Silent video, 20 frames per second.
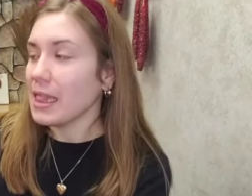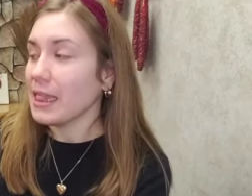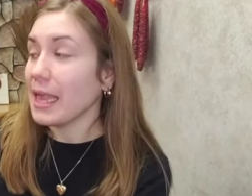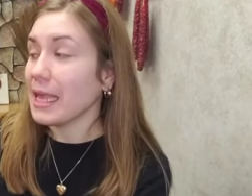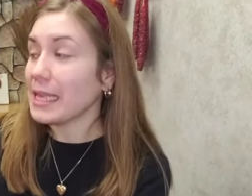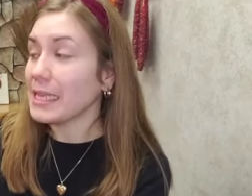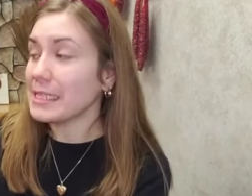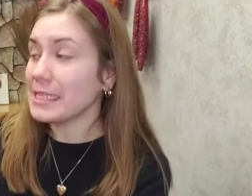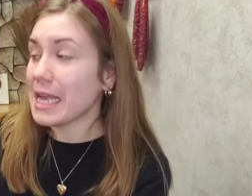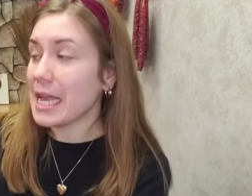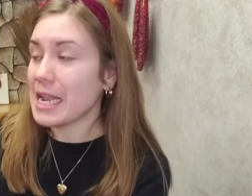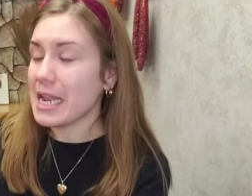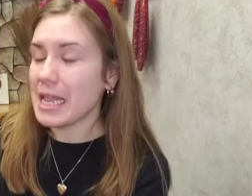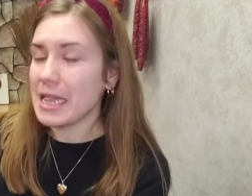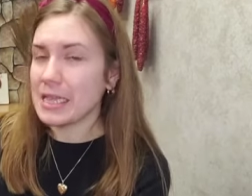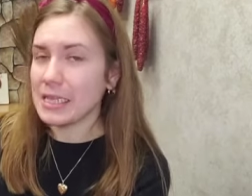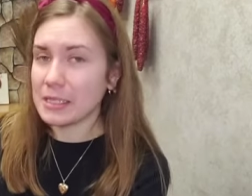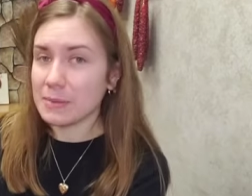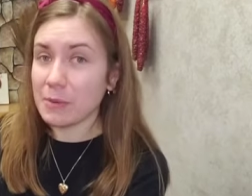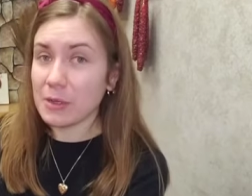like I said,
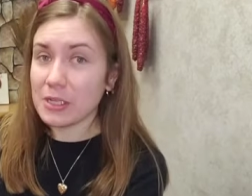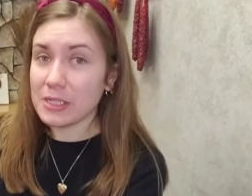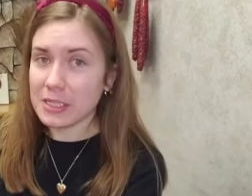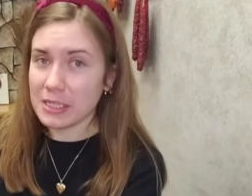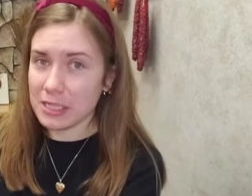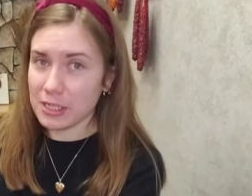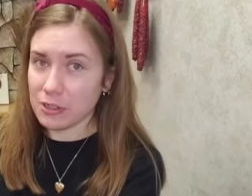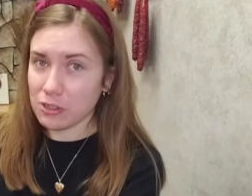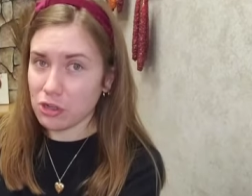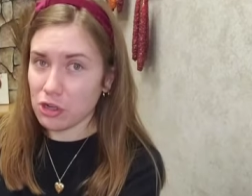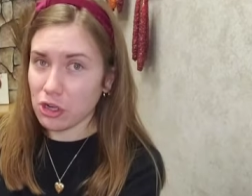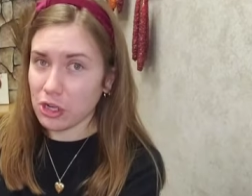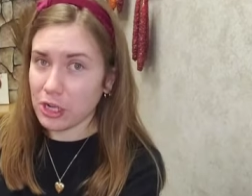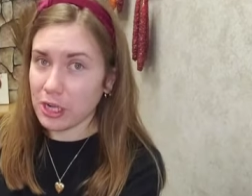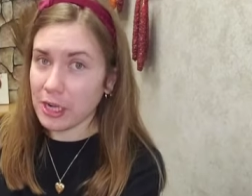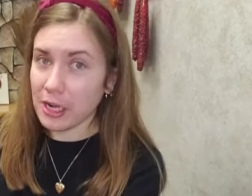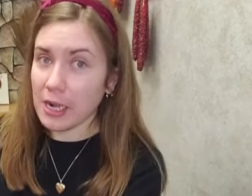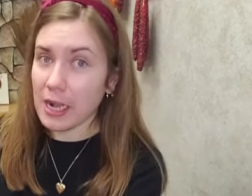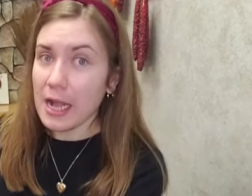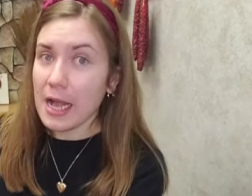this book is a
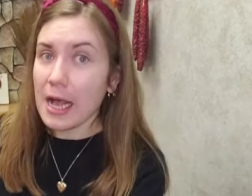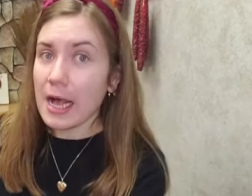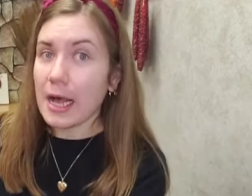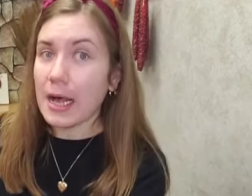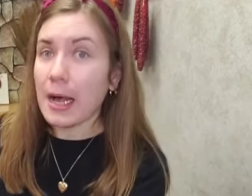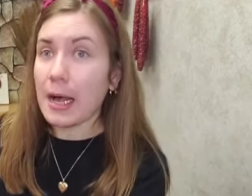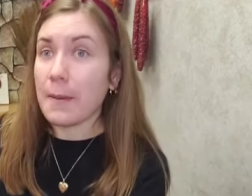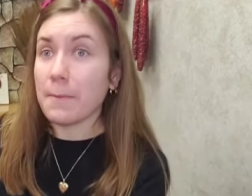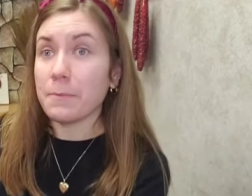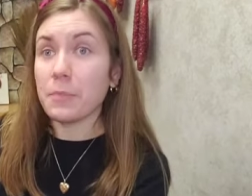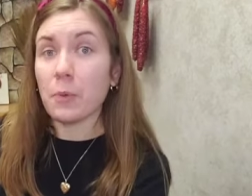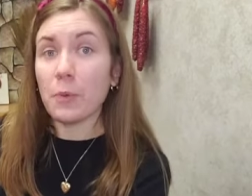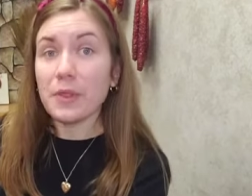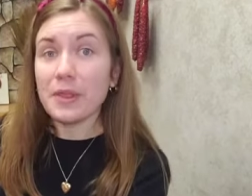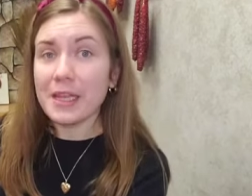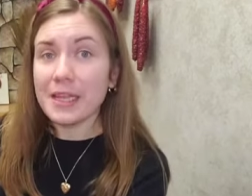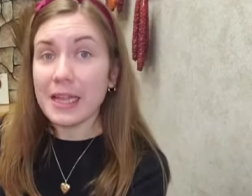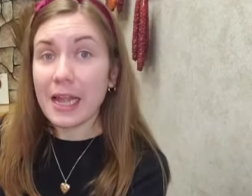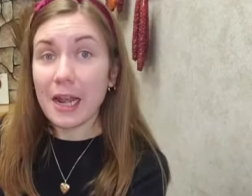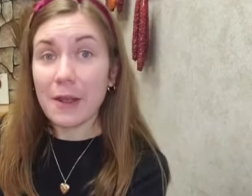tearjerker, um, but
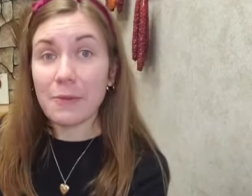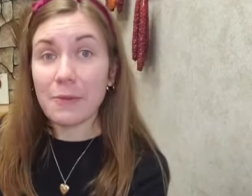one thing that